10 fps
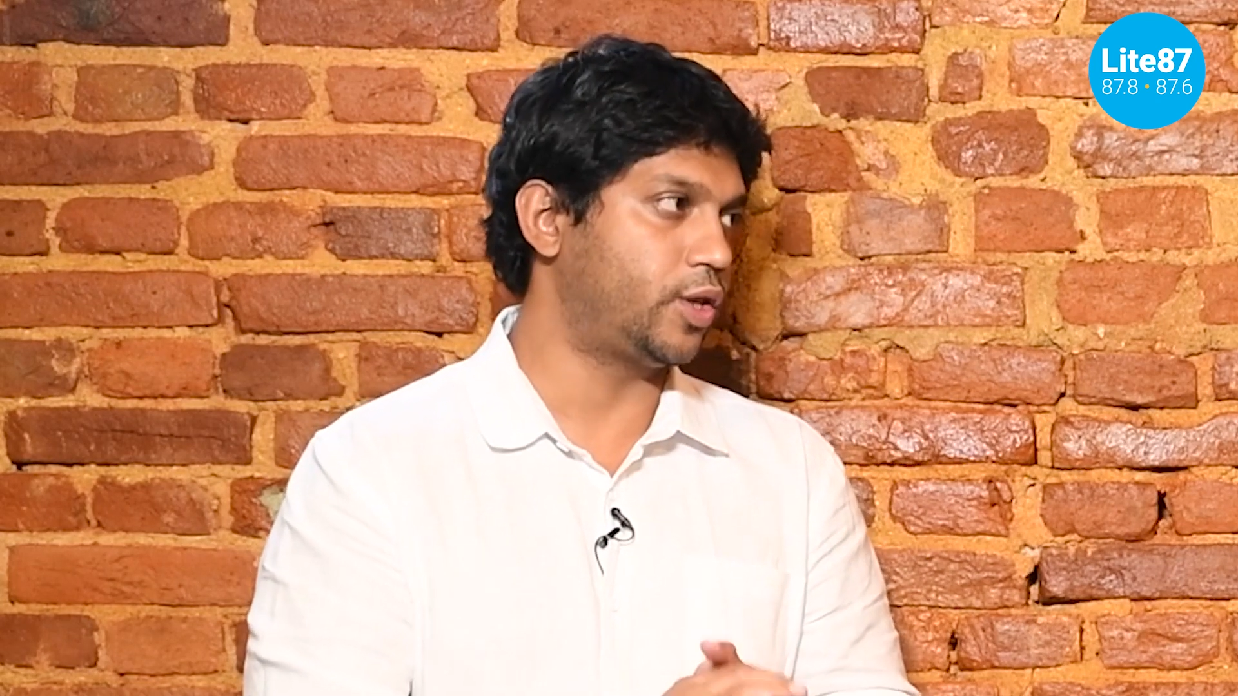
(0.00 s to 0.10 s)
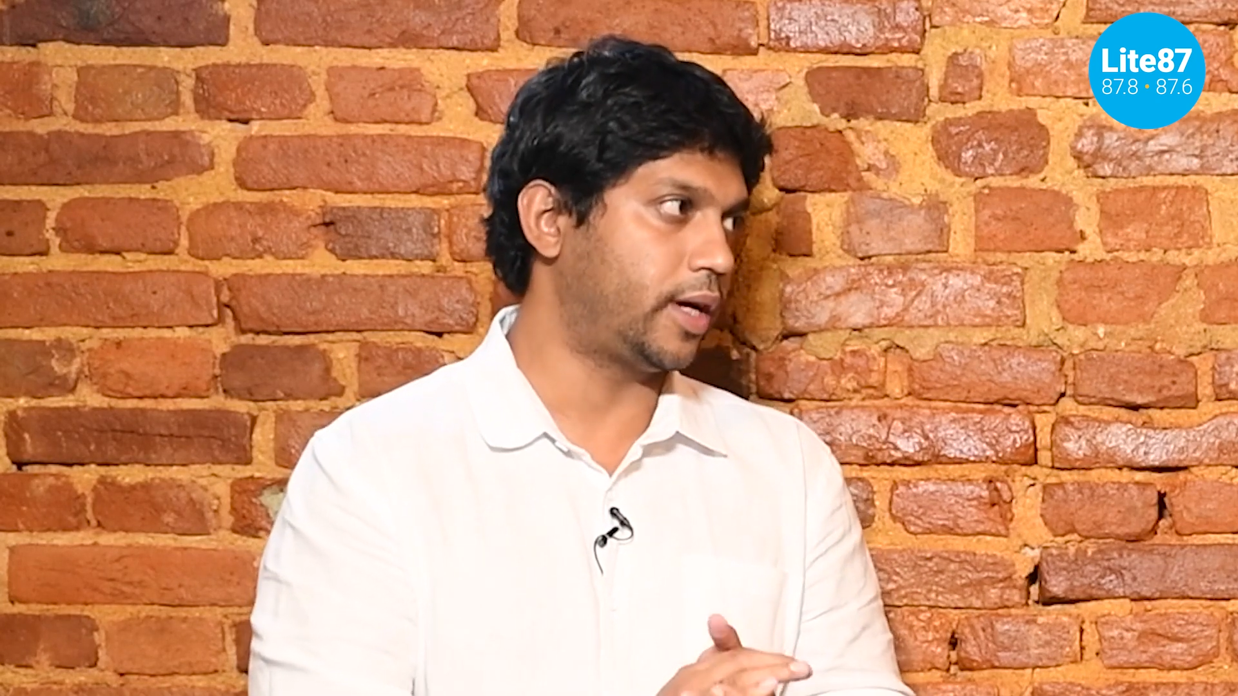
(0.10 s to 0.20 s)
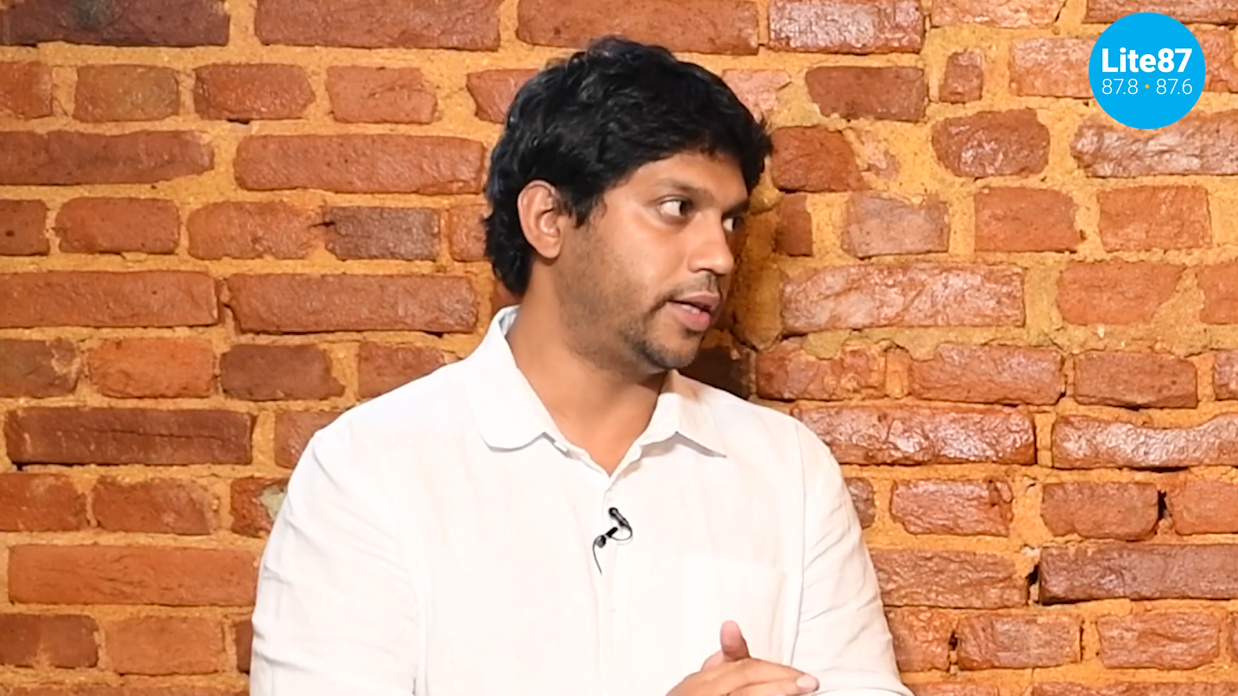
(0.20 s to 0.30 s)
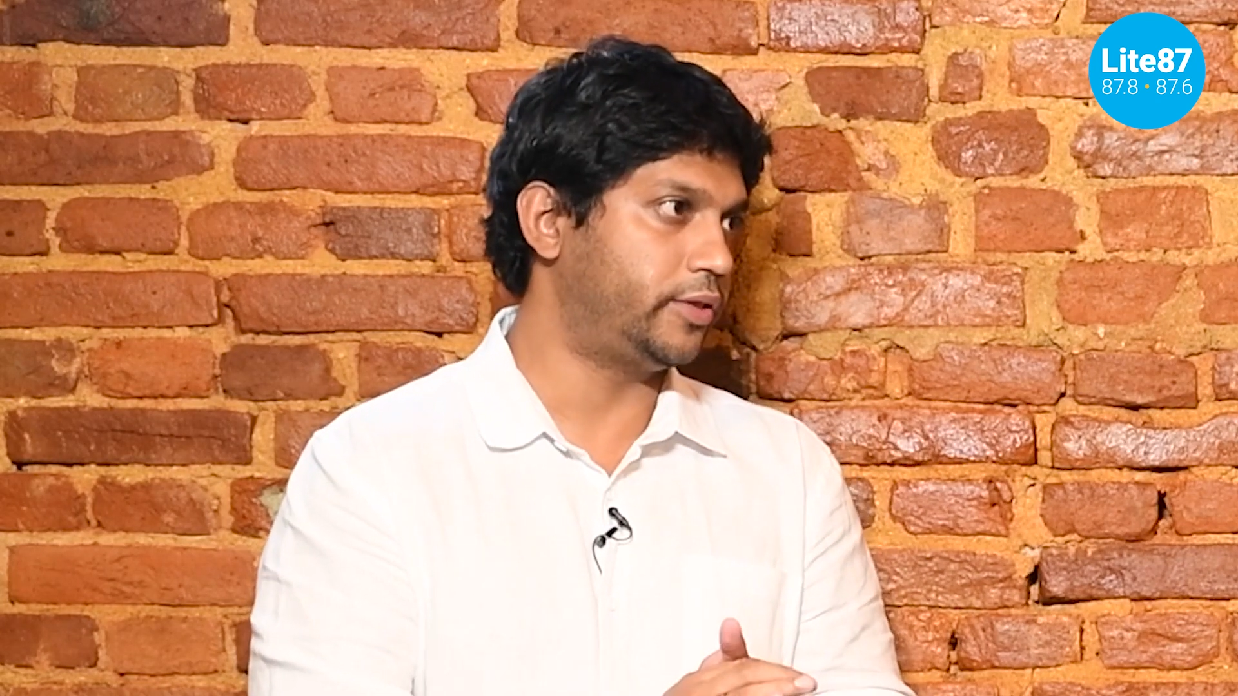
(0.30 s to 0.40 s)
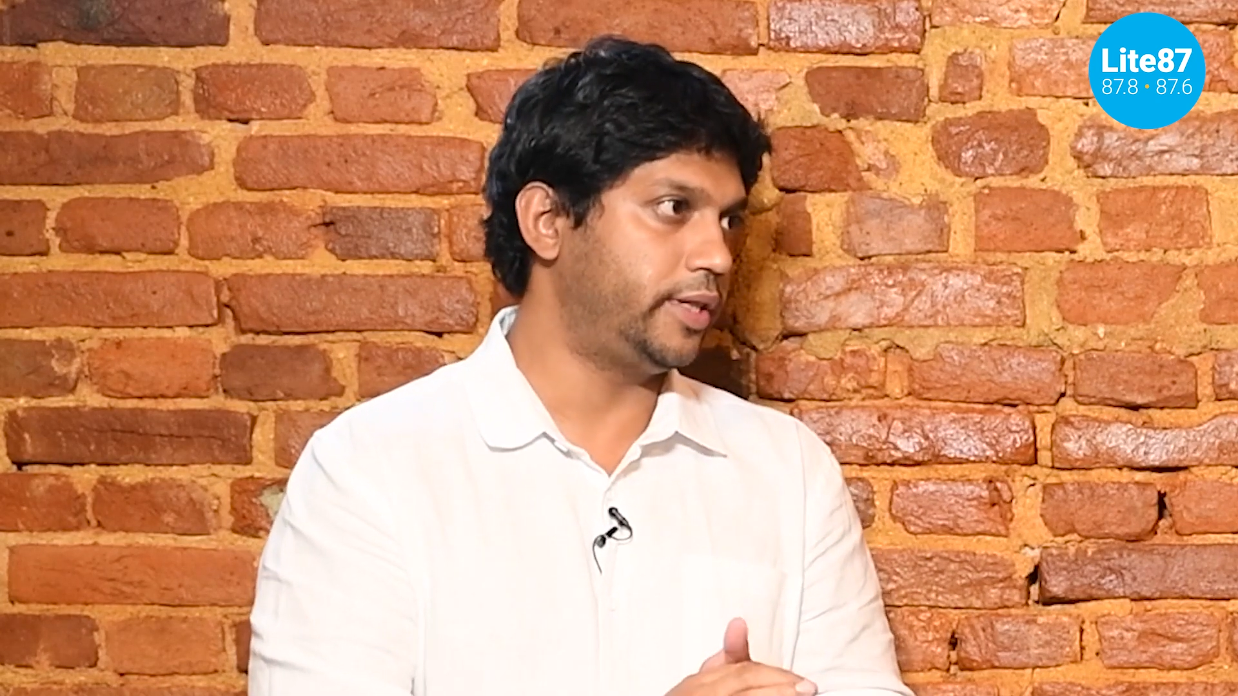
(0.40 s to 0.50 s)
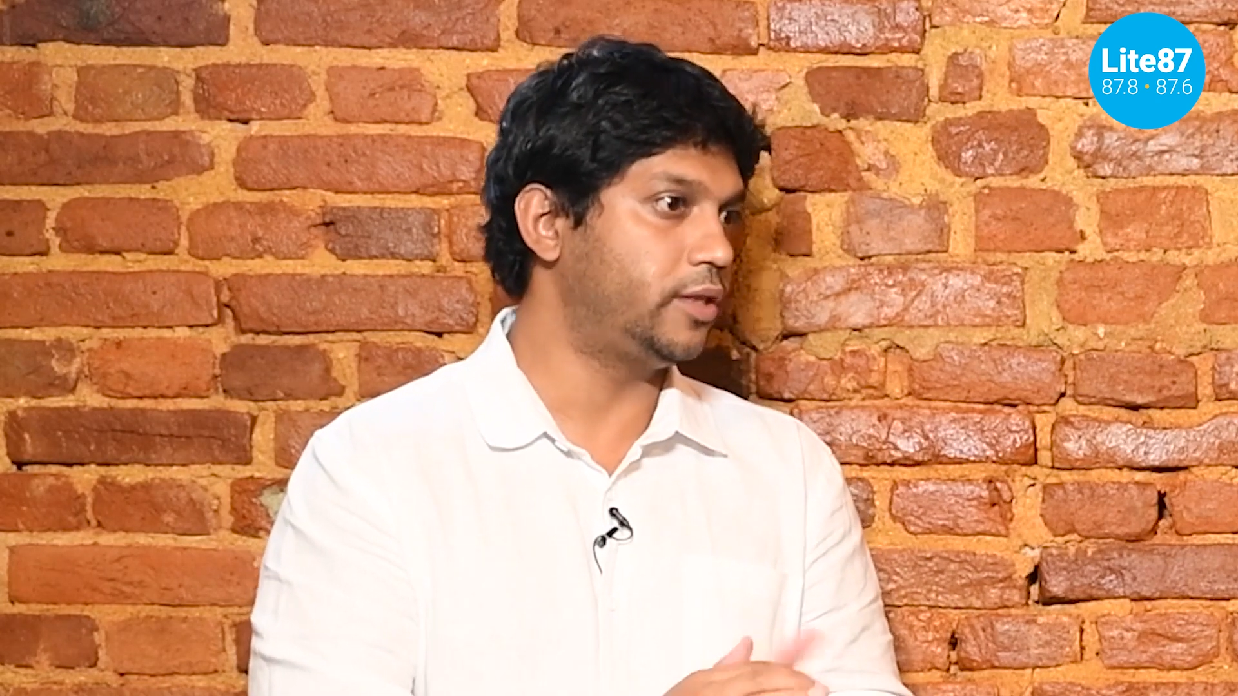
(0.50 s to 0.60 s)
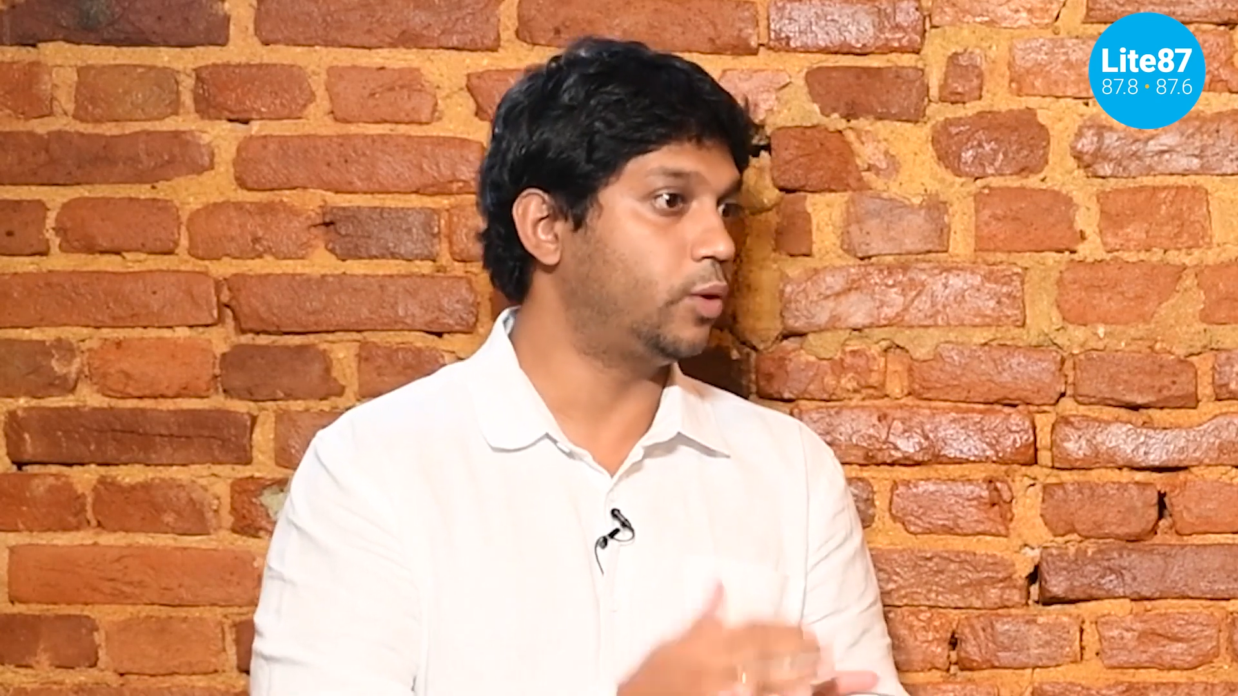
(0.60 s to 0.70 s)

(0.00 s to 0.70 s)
to countries